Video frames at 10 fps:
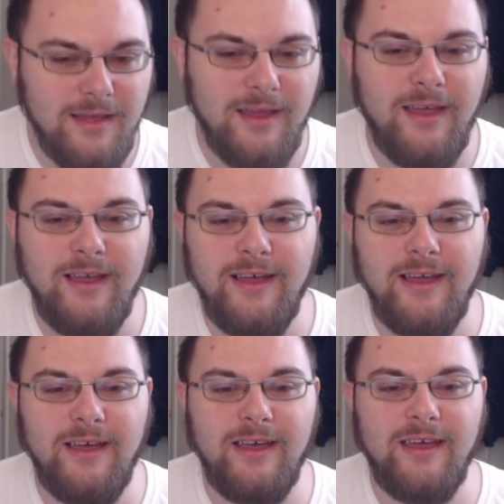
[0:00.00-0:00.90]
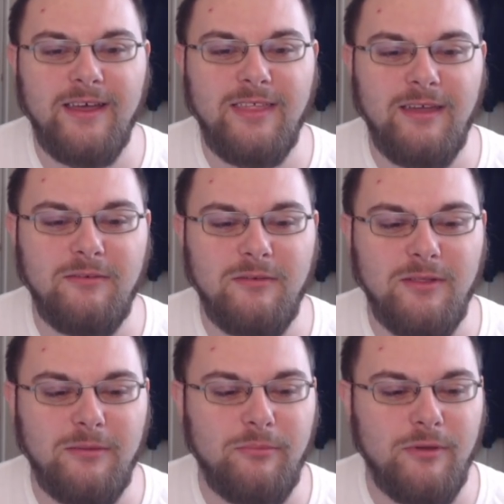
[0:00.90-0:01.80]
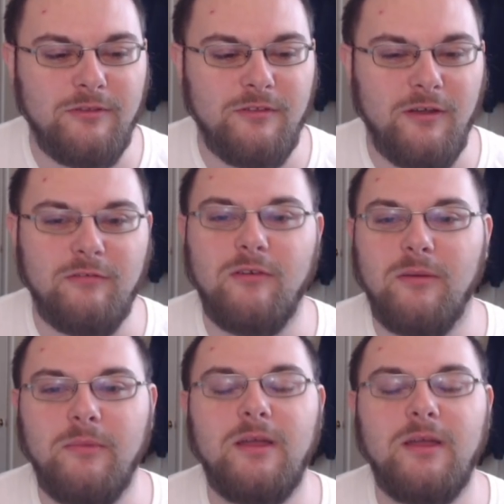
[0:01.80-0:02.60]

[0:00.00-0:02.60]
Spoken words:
that really pissed off Grim.